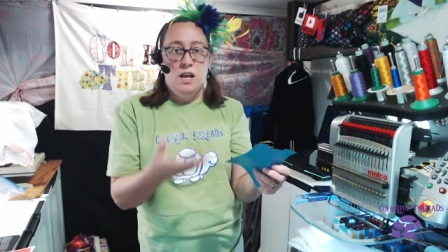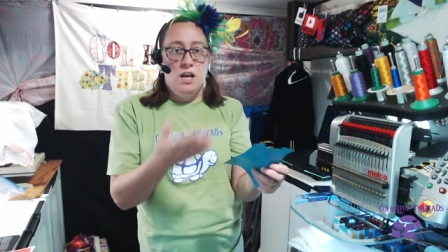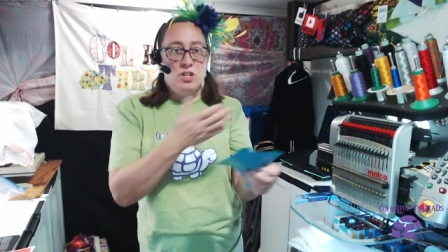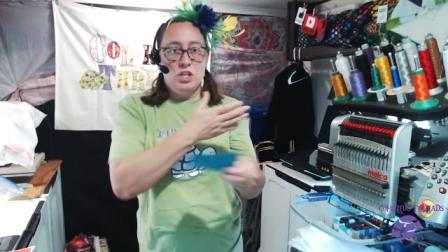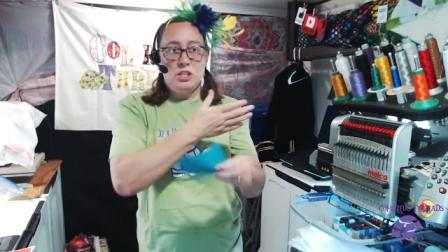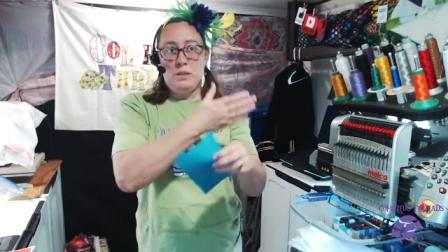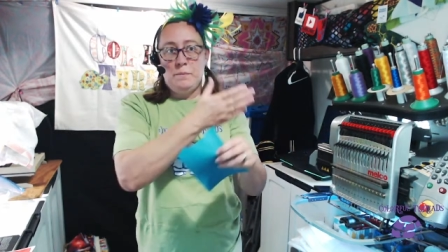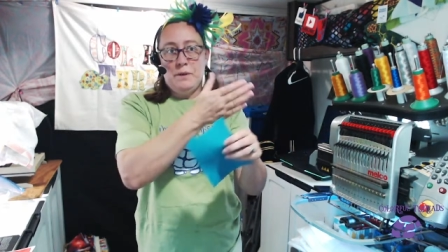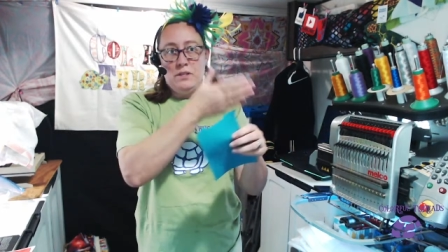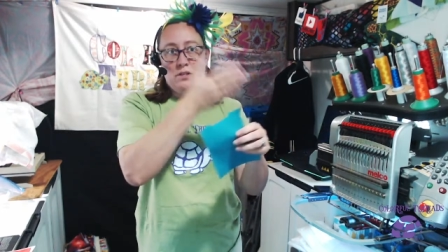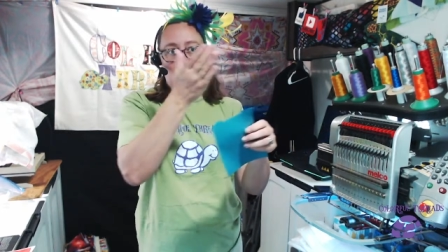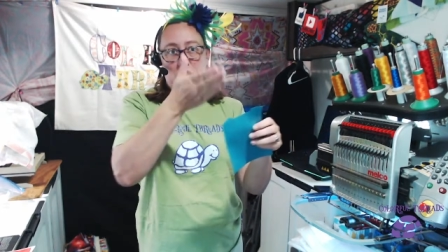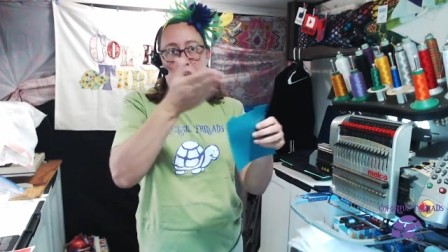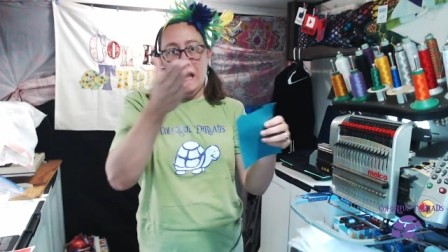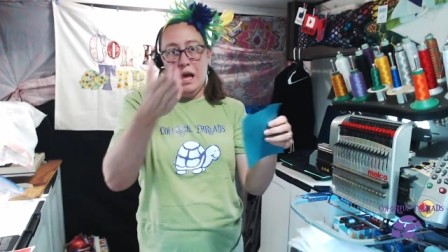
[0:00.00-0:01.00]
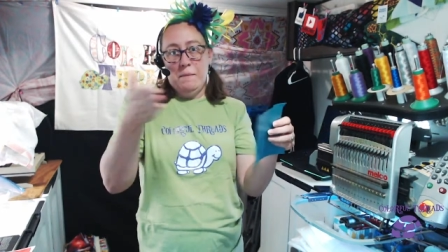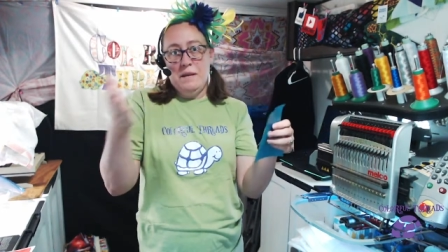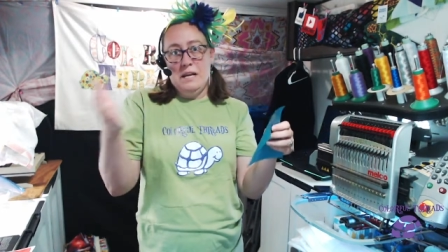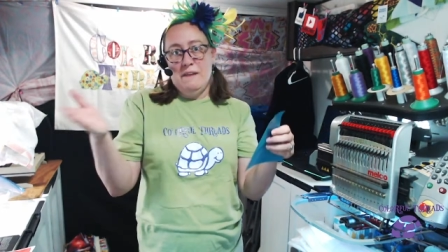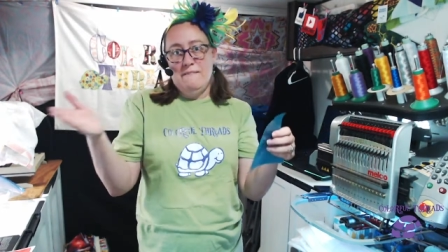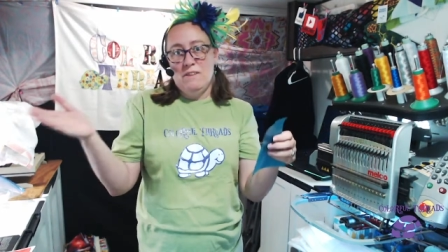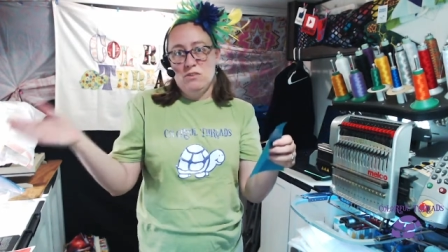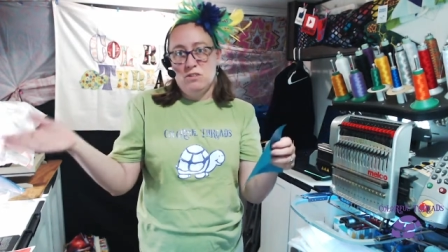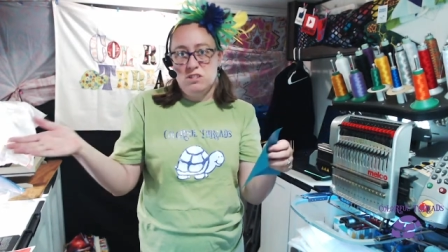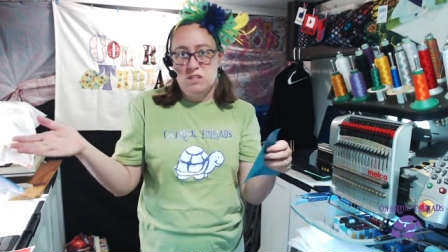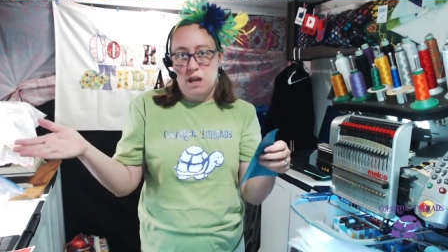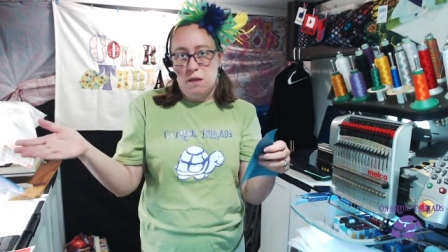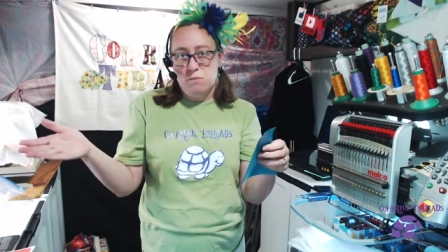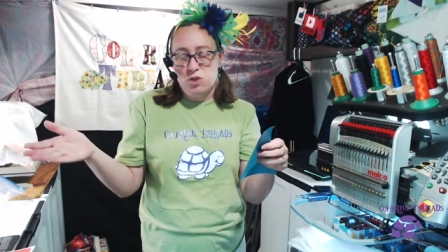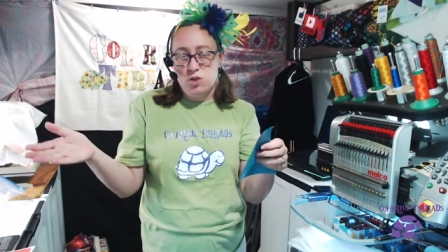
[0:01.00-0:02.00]
Just depends on how many of those
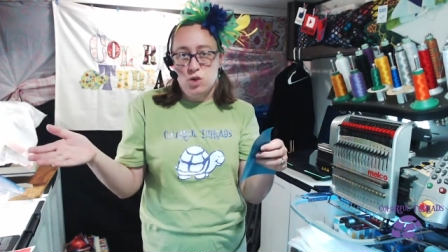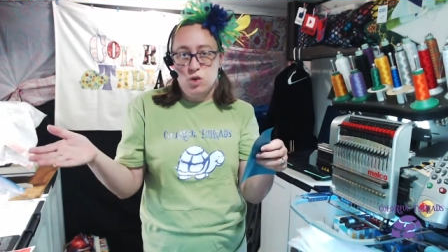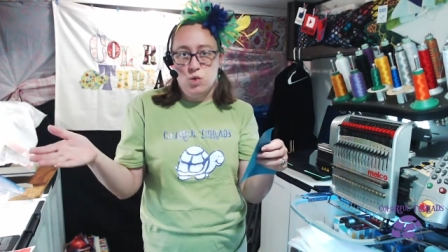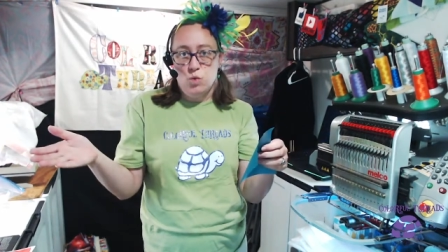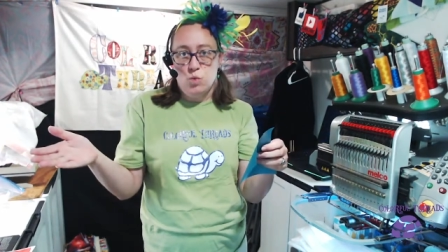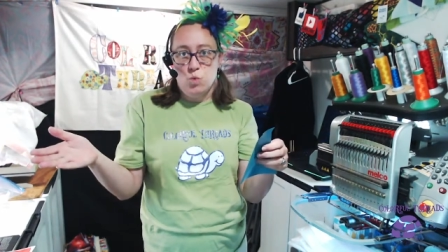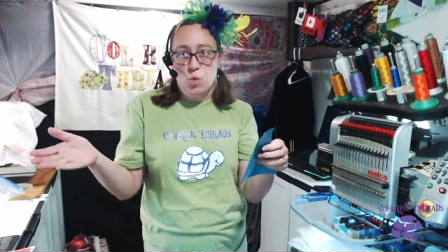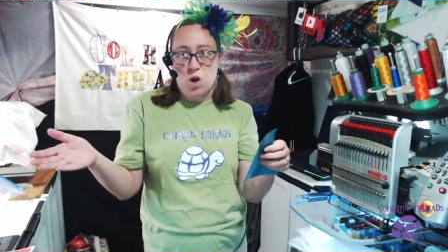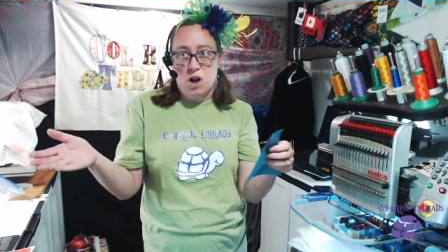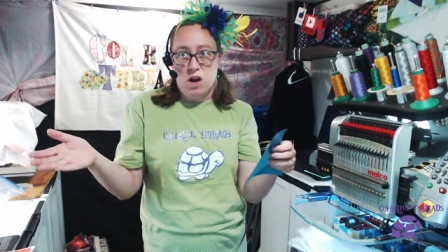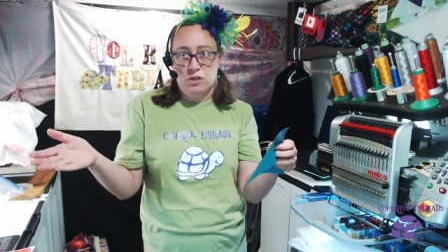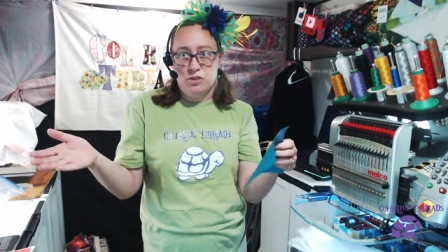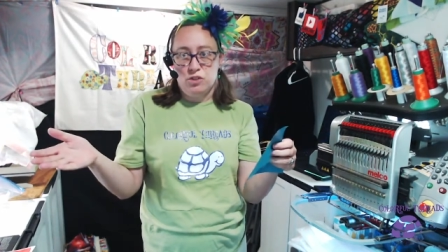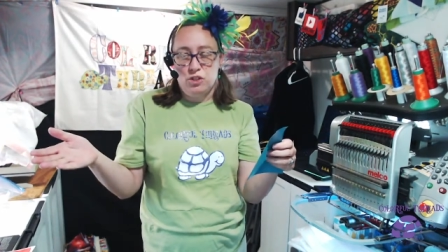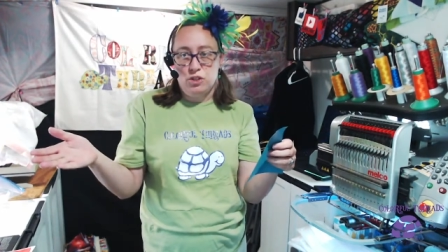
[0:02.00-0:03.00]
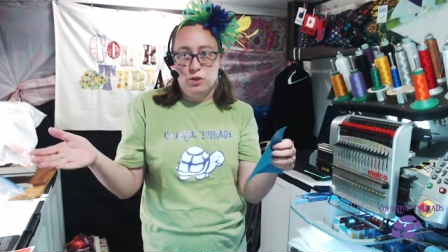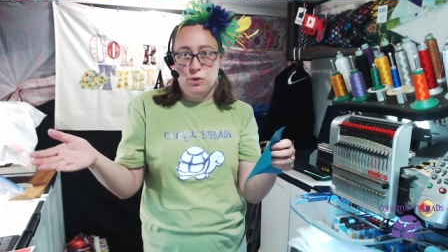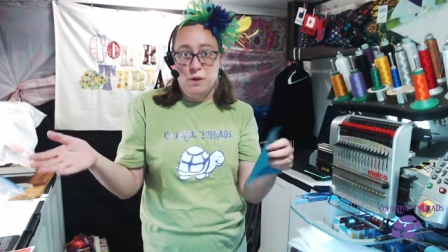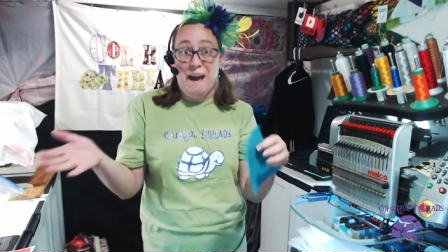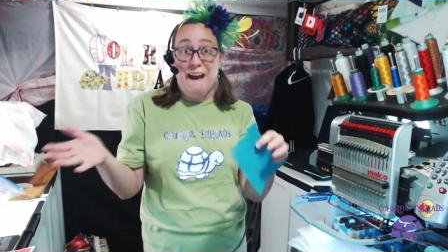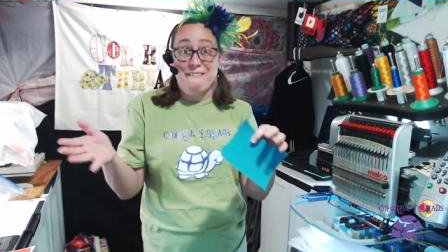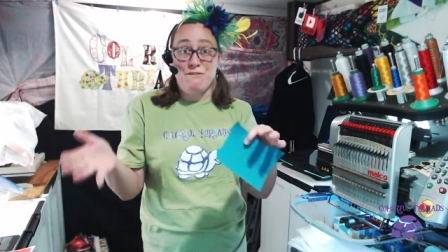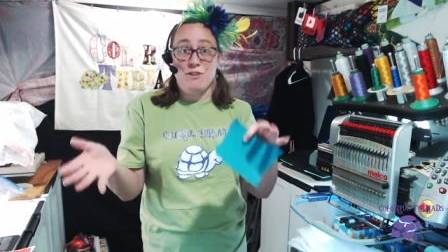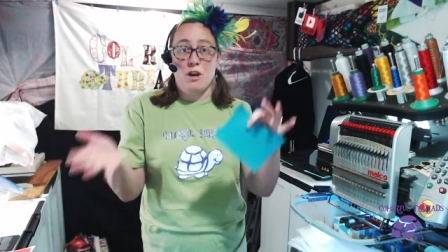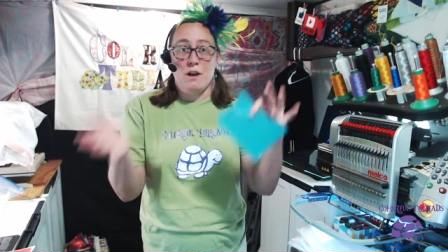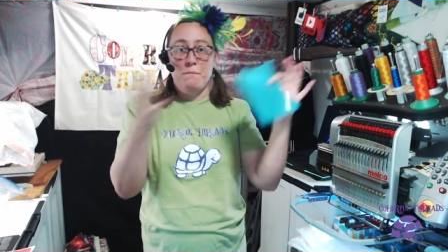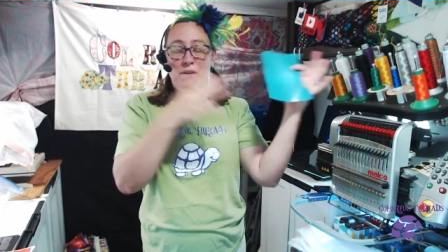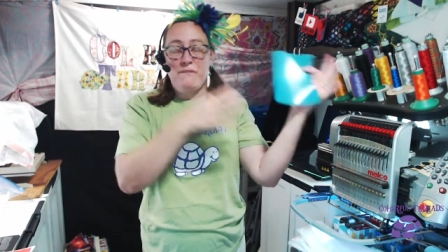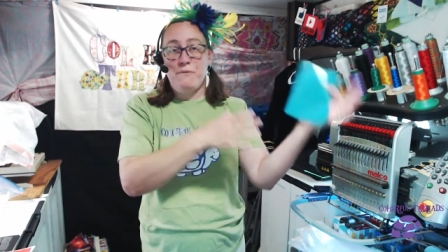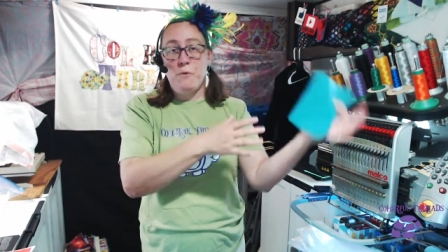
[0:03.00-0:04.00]
steps you want to have done
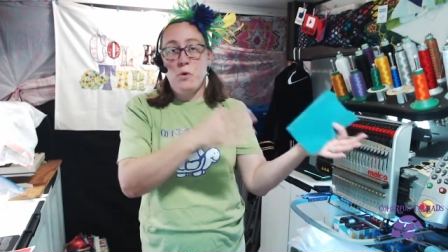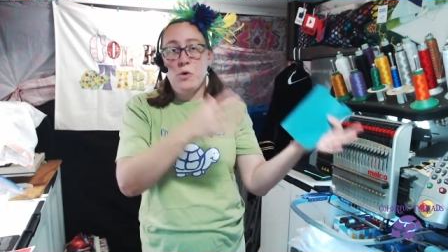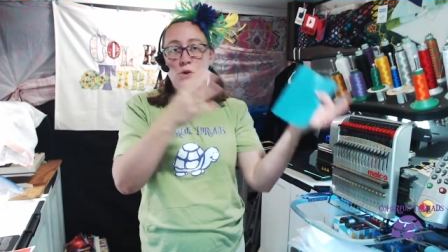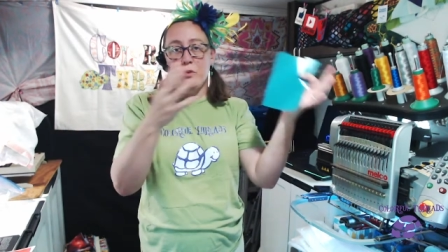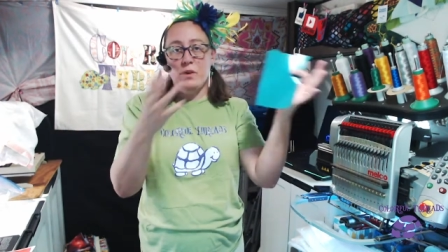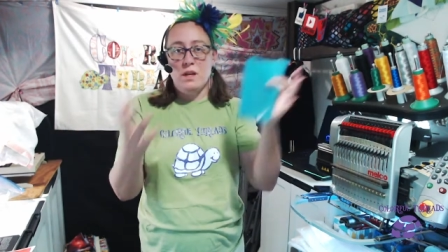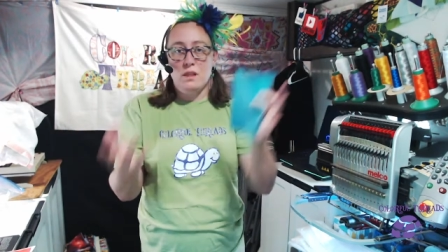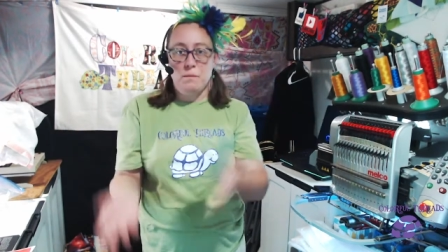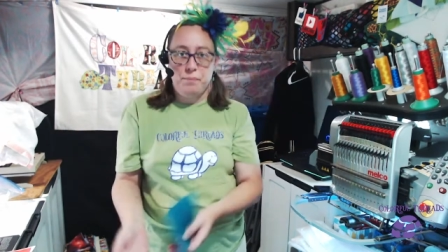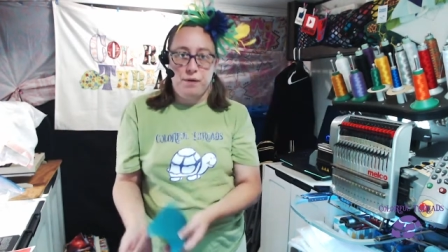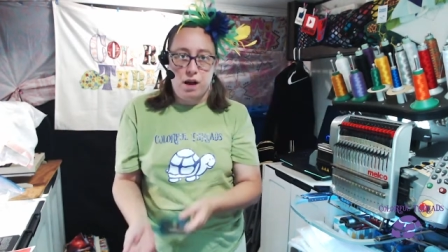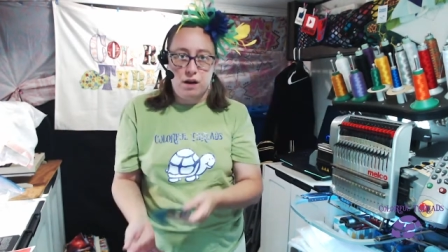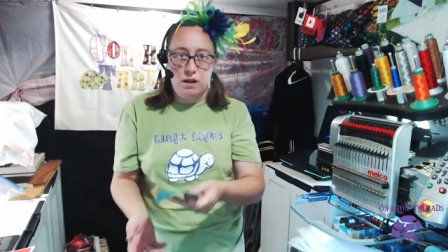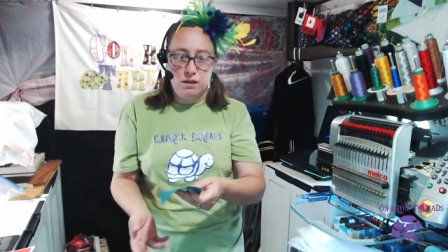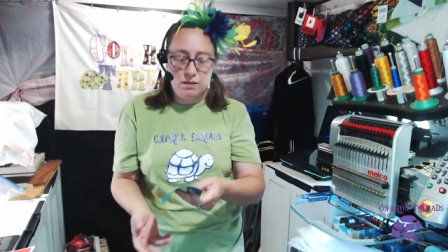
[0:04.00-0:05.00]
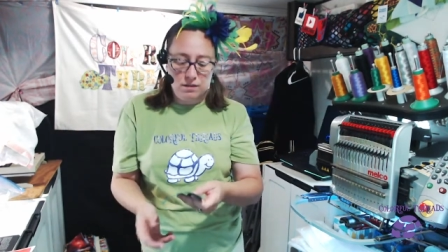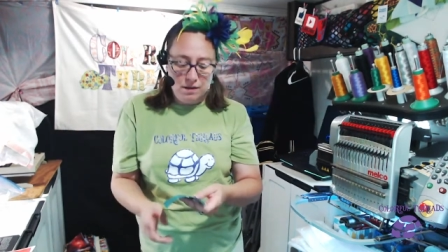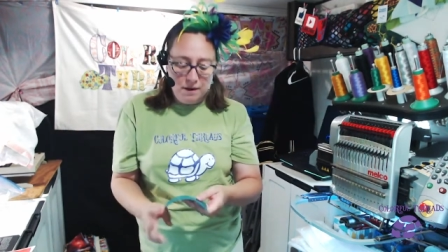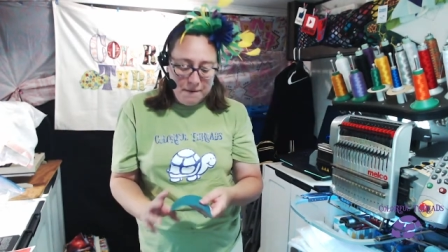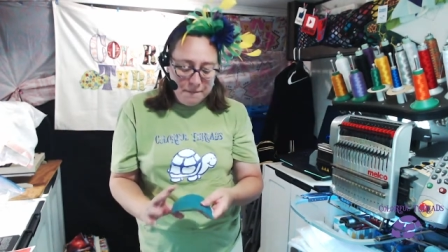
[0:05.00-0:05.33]
before you get the product.